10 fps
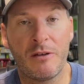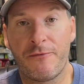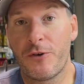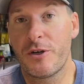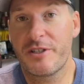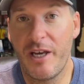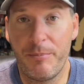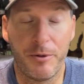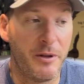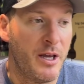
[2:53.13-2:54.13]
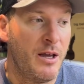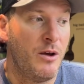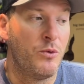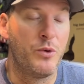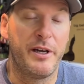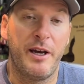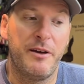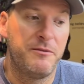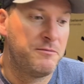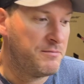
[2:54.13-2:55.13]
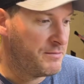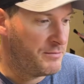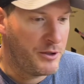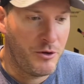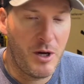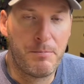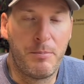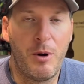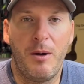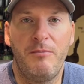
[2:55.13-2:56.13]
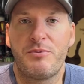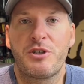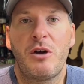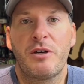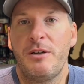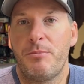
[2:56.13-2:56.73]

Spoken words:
For example, we have, you know, a sunken